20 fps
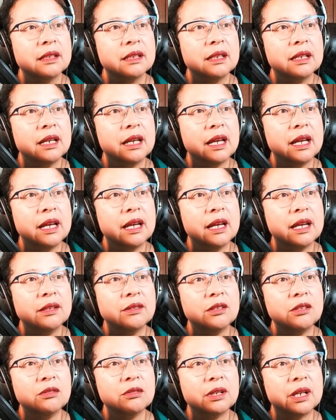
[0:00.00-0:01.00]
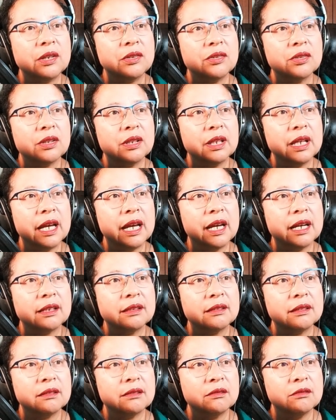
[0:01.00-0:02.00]
and you can
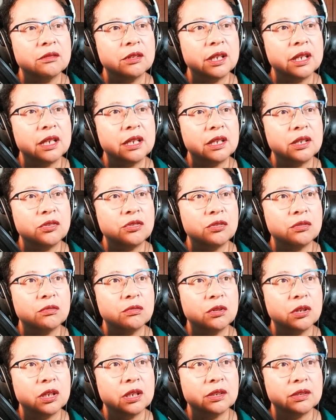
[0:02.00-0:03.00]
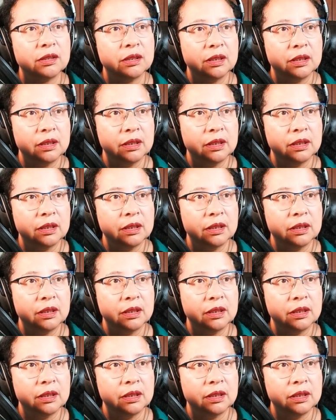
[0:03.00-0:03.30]
select what it is you want